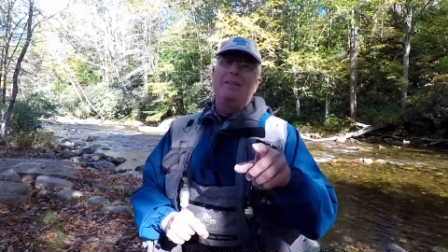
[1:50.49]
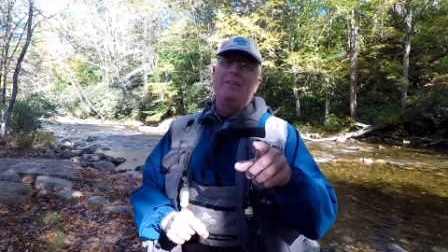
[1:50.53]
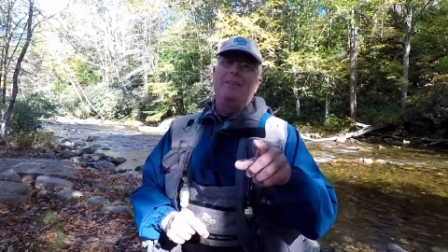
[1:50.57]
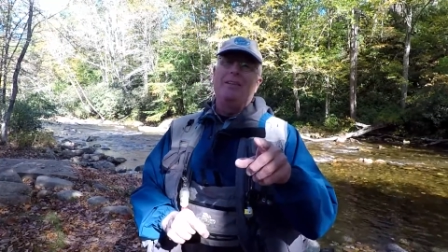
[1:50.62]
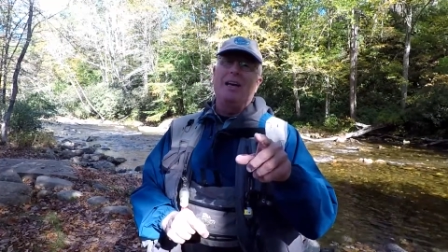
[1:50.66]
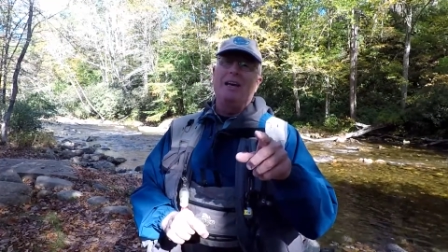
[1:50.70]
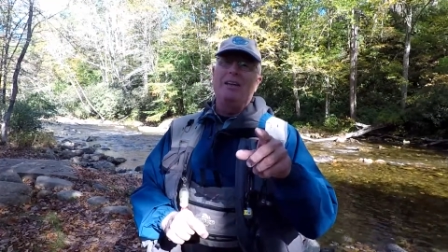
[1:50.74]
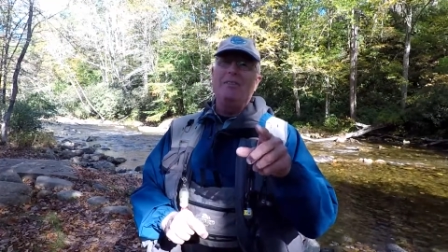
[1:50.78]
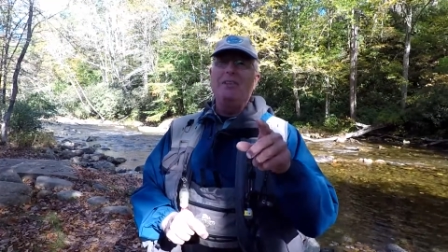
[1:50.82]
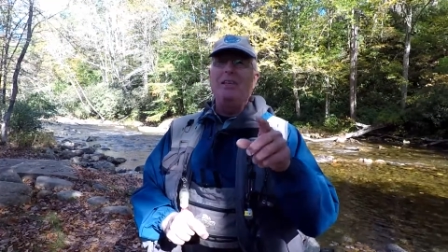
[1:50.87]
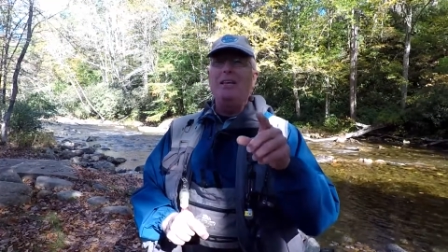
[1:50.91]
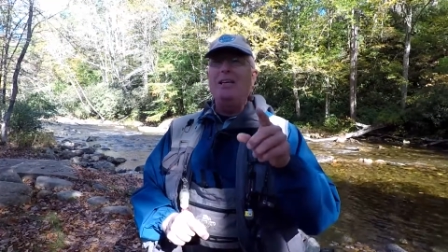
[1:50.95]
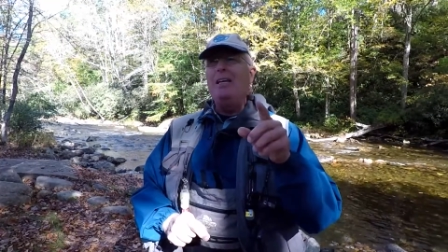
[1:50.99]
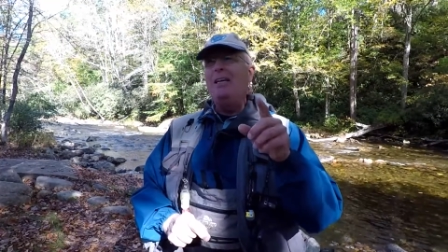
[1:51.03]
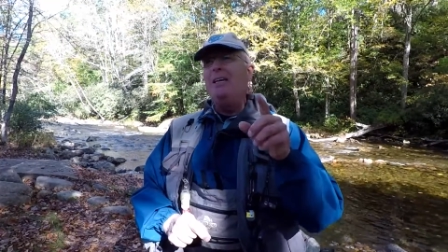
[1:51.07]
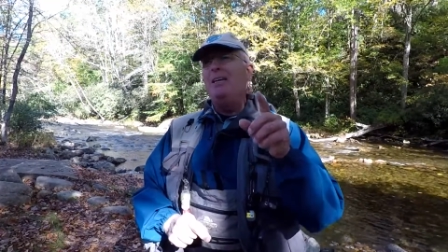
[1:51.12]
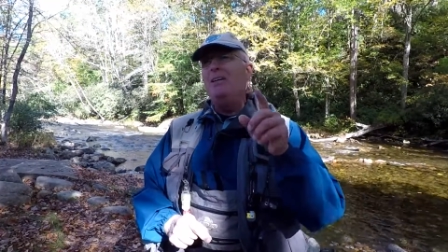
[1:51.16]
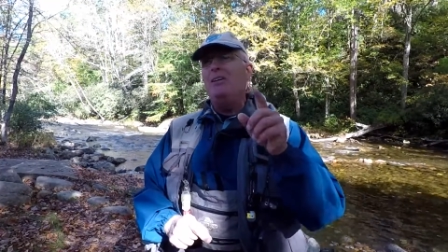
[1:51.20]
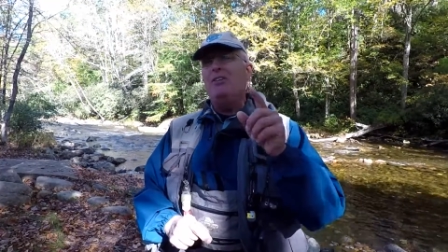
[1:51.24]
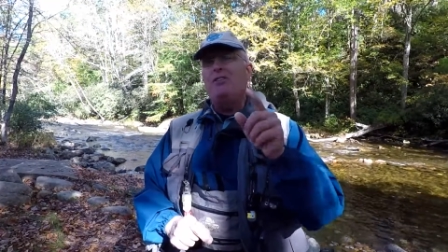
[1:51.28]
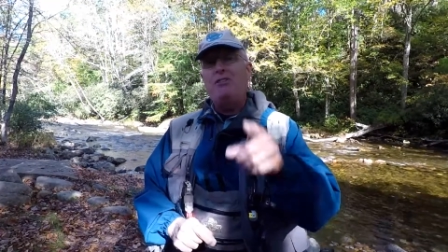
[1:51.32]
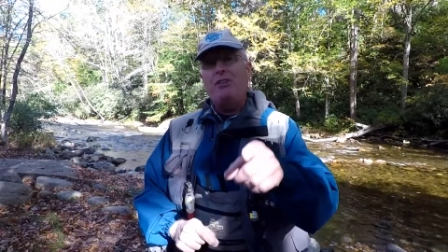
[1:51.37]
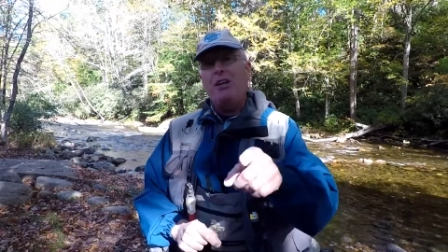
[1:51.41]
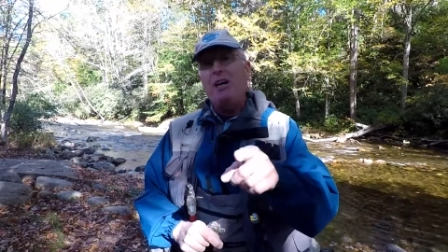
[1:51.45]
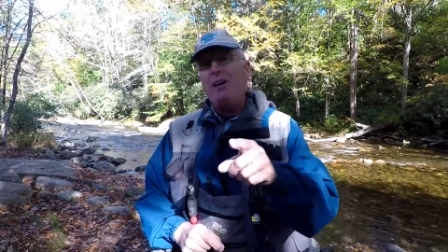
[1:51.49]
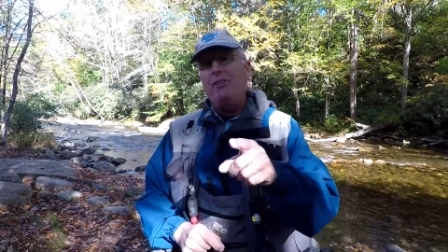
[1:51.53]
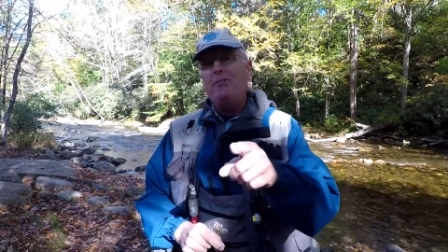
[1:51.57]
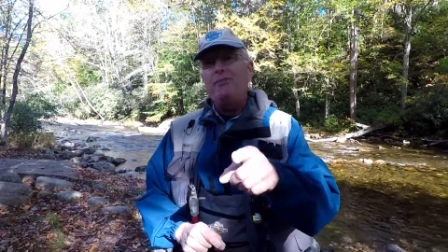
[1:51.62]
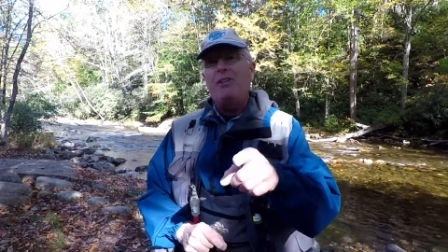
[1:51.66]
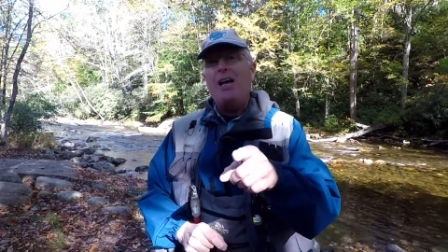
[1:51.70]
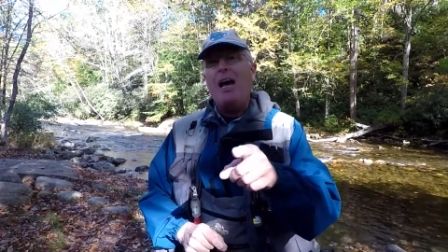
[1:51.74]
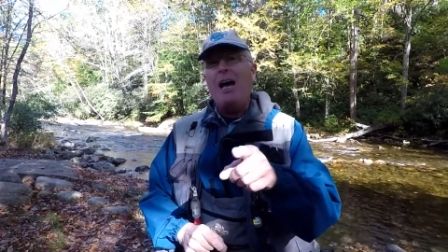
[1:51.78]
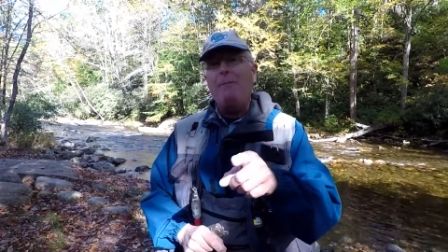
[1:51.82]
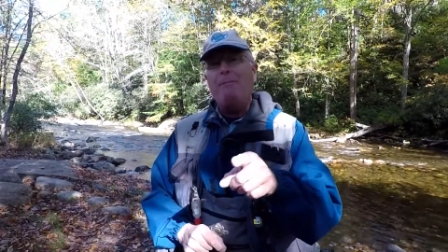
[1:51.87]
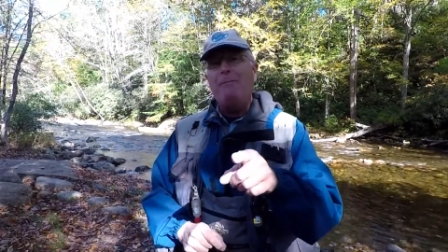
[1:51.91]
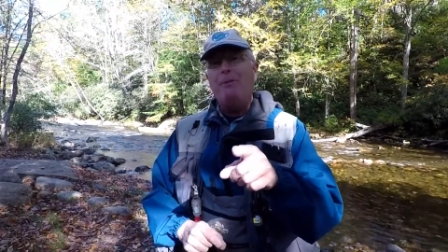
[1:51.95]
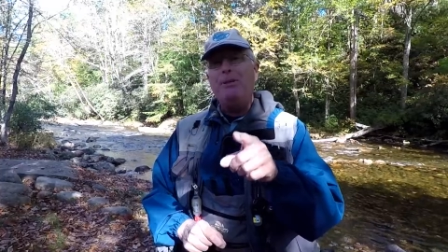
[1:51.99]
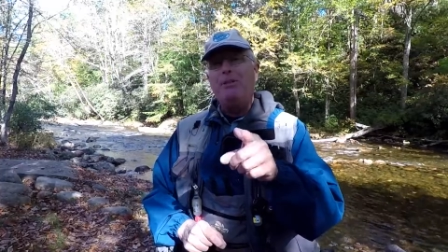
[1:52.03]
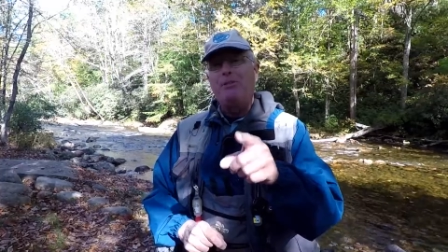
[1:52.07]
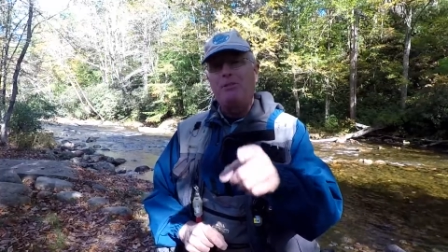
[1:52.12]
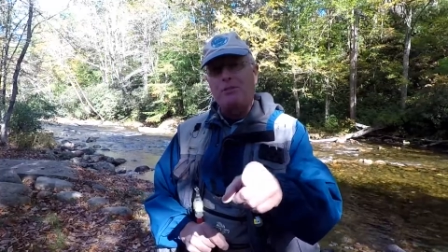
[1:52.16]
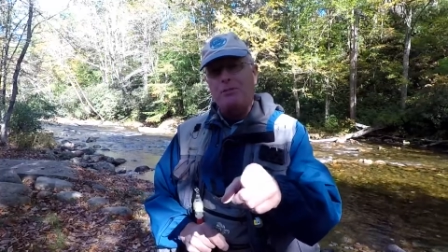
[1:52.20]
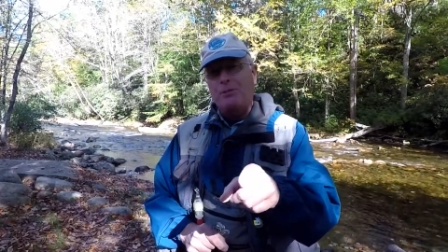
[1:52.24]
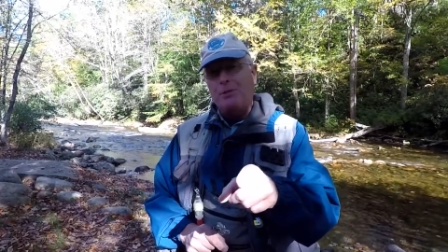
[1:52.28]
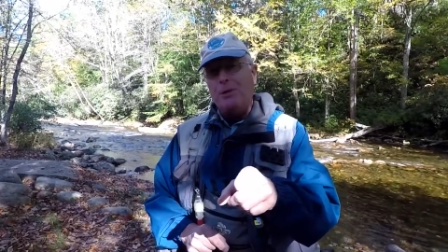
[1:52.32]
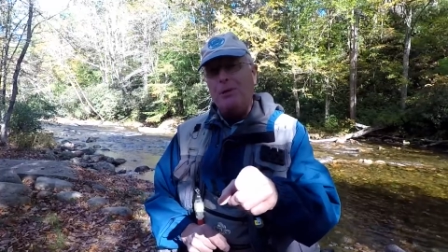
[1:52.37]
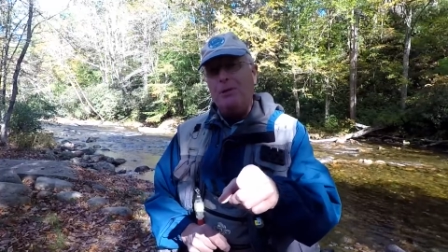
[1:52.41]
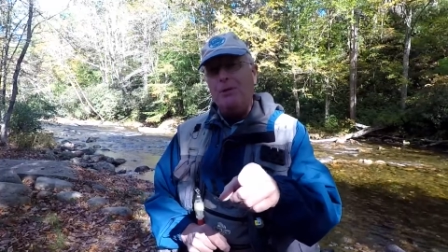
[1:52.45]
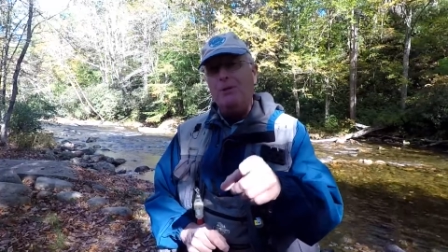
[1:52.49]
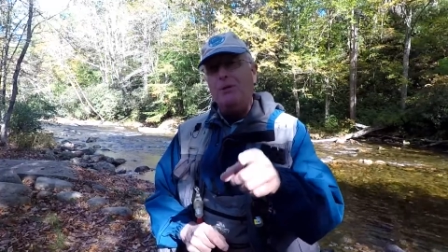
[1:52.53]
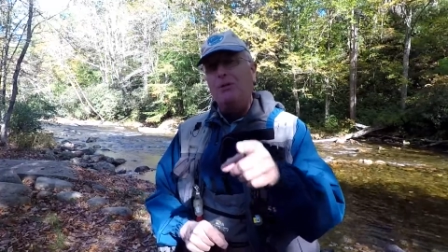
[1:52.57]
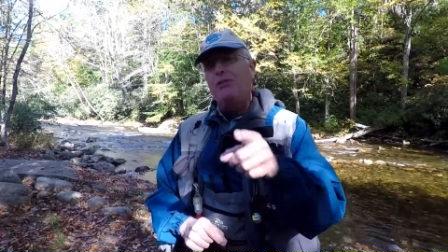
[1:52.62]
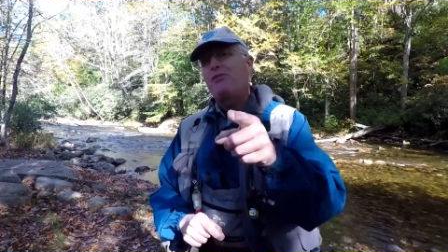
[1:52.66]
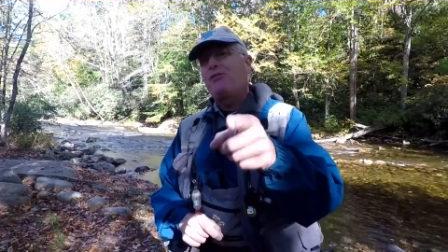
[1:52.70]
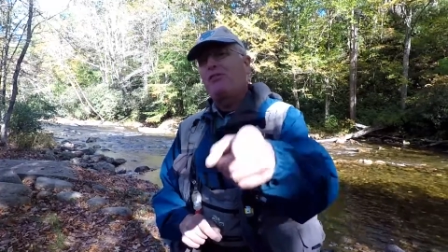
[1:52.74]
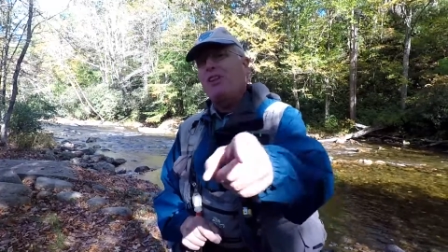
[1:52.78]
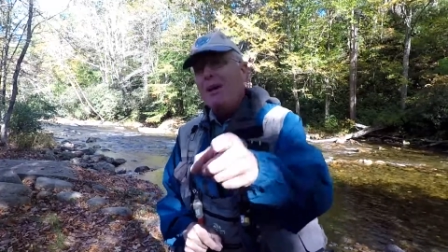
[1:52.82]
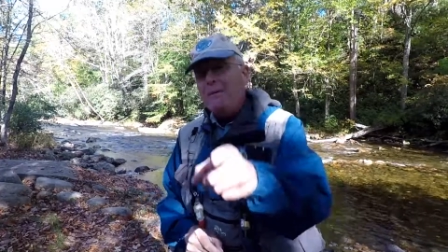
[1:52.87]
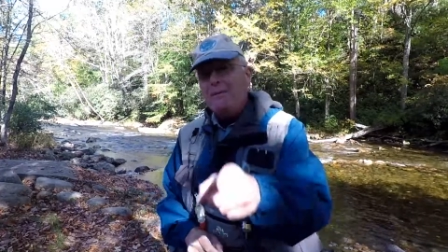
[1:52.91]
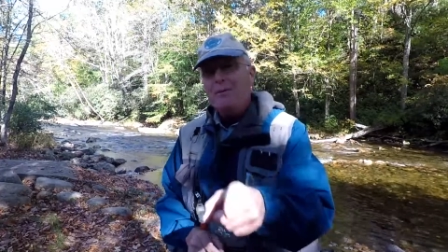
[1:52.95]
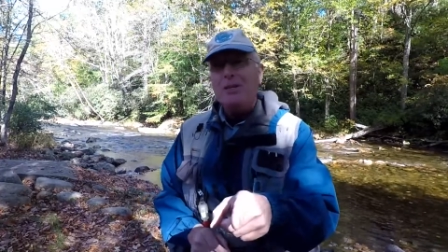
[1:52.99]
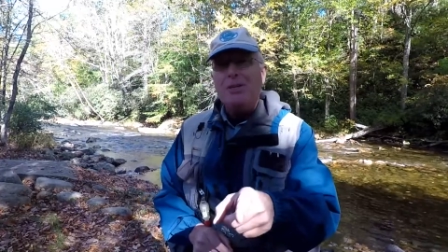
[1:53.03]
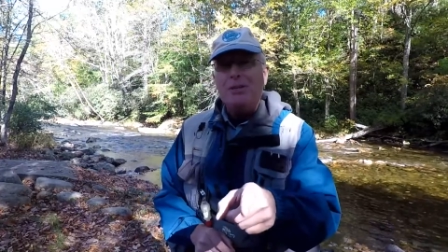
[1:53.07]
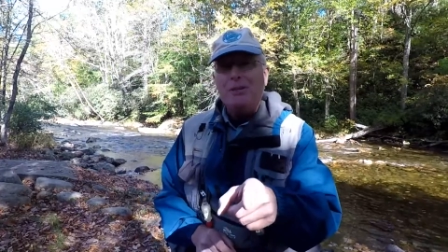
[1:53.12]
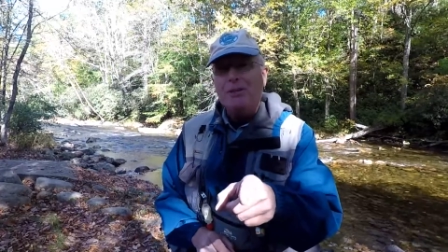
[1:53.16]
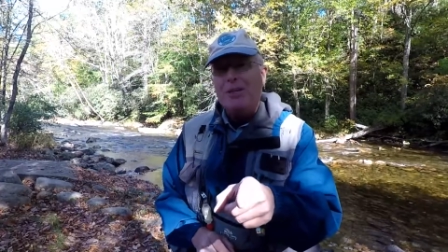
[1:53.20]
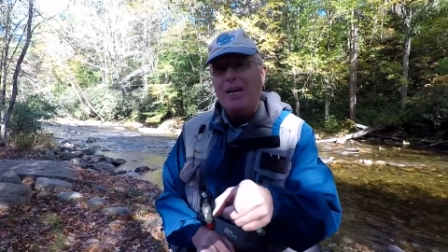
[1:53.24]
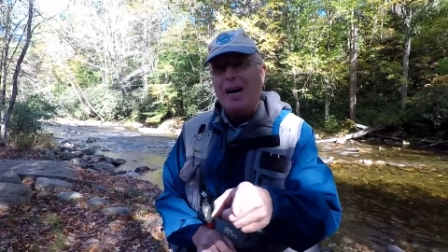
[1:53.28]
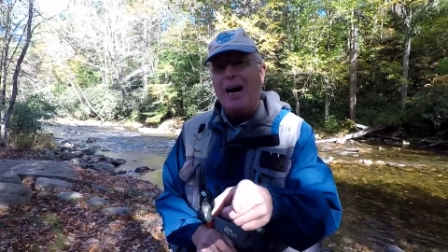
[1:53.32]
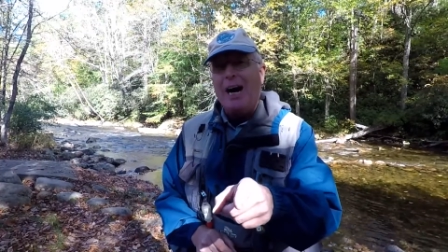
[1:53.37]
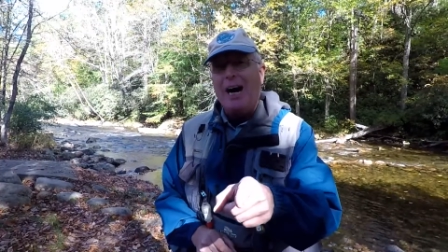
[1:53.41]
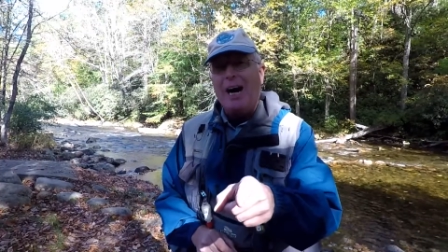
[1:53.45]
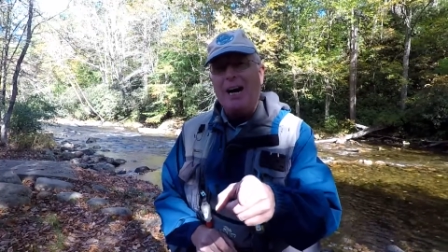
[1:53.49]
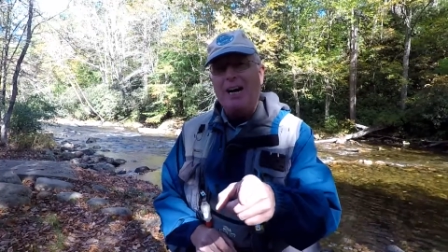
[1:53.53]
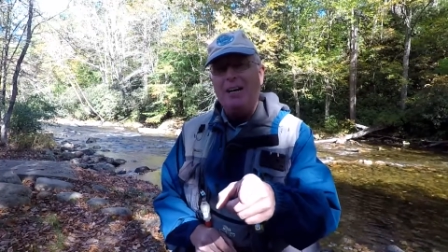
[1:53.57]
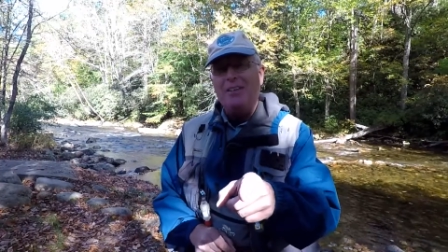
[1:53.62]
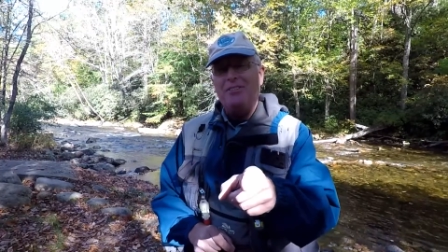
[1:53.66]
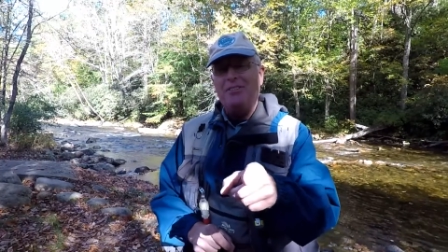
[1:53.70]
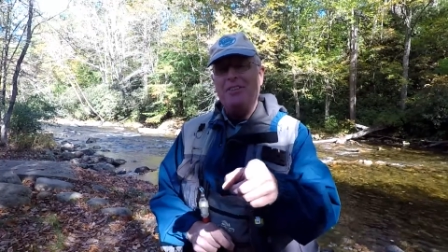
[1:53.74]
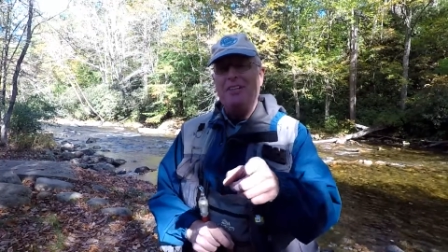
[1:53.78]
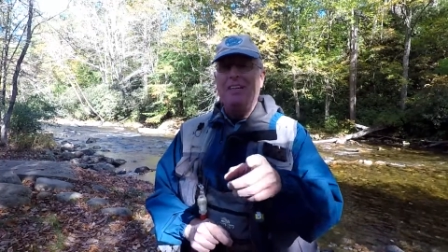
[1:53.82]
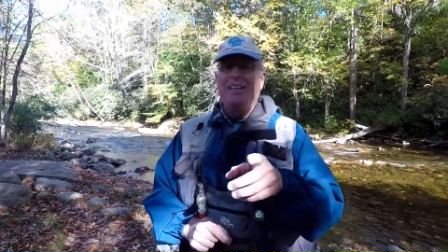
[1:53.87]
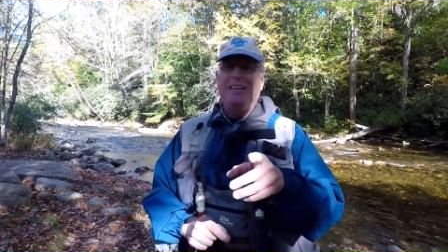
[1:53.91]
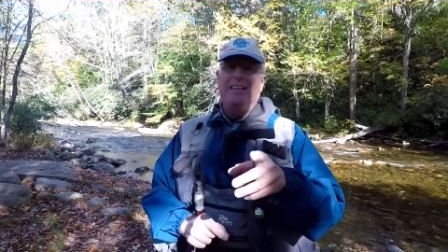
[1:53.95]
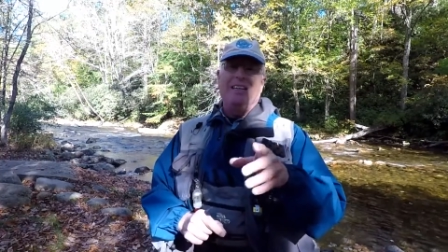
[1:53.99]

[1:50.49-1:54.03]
than the self-tapping screws some of you guys